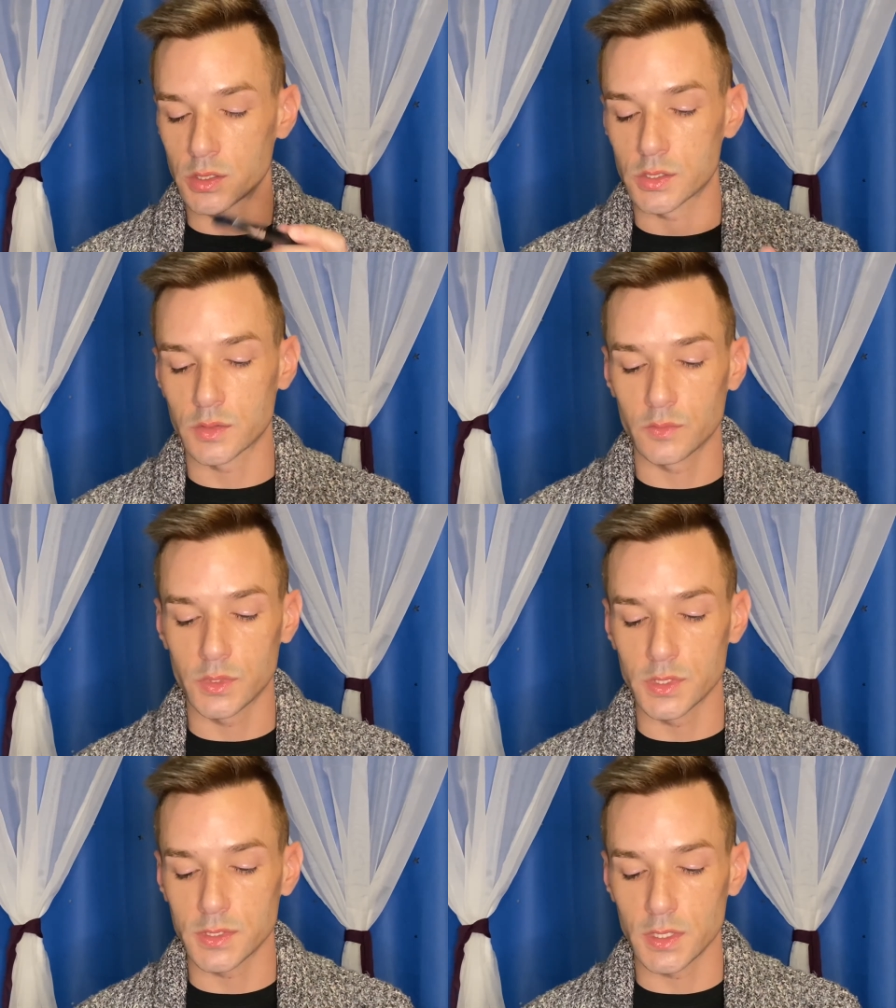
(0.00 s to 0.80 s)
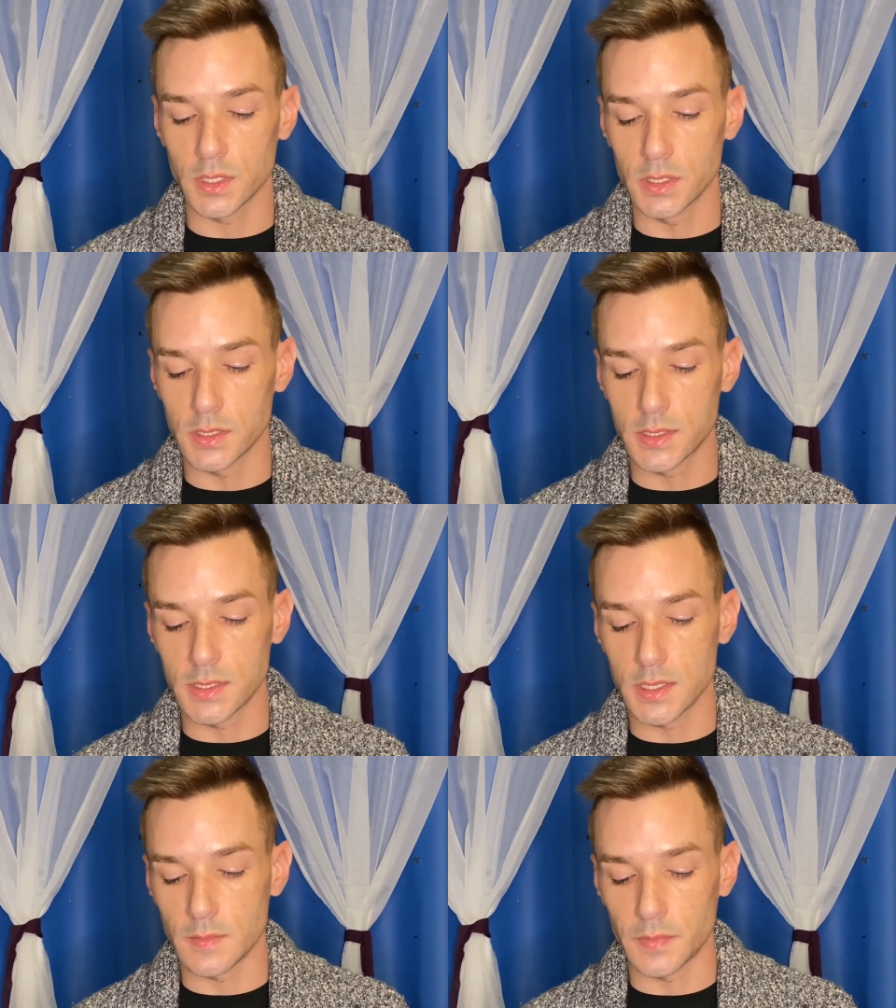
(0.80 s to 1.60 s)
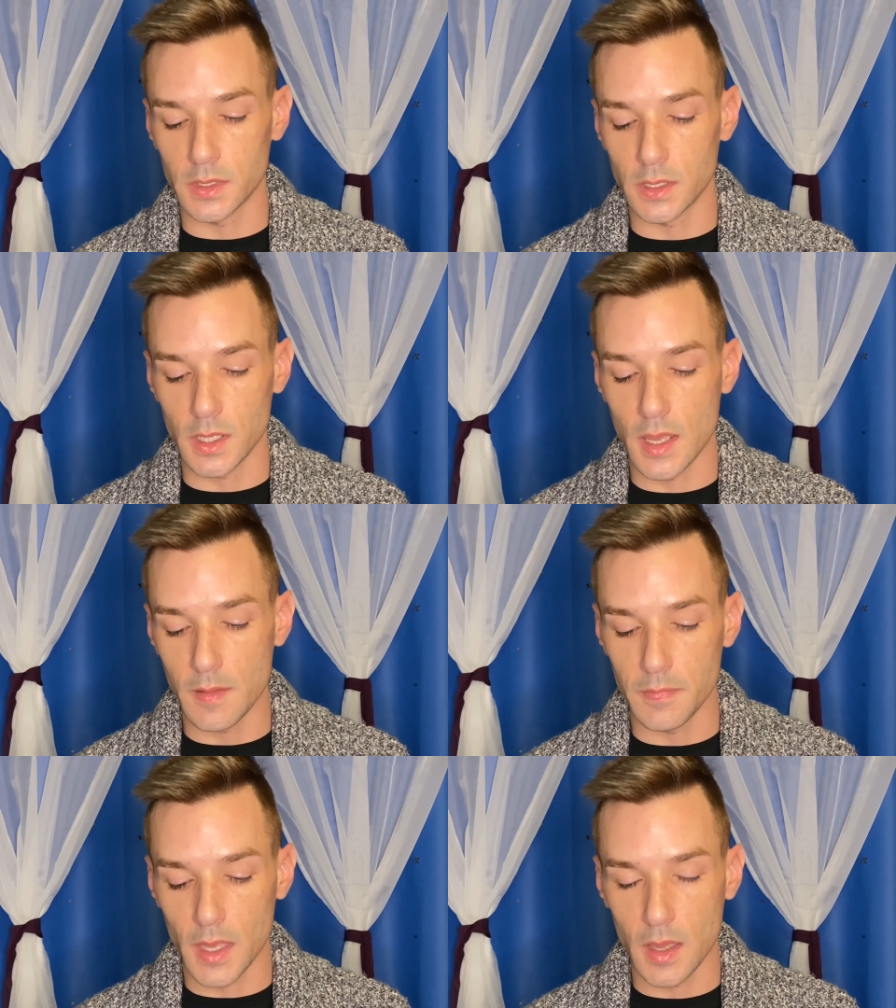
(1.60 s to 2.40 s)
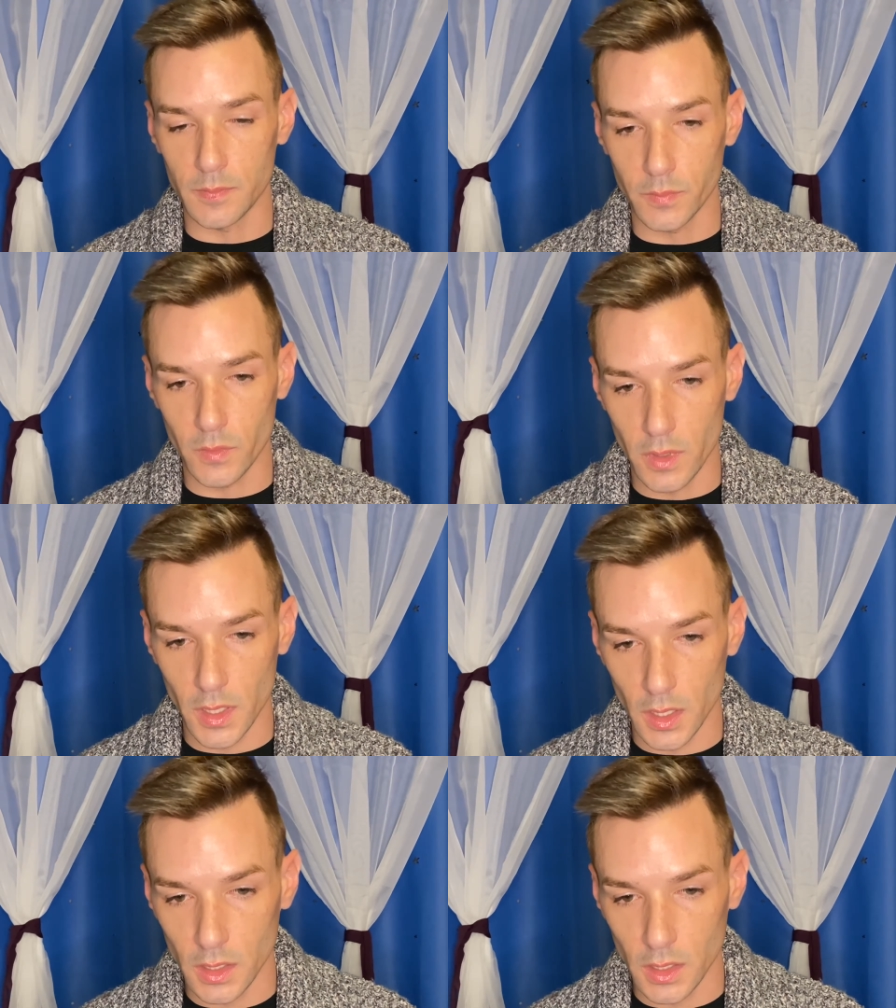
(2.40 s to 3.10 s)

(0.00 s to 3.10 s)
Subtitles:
we're just gonna dip into that bad boy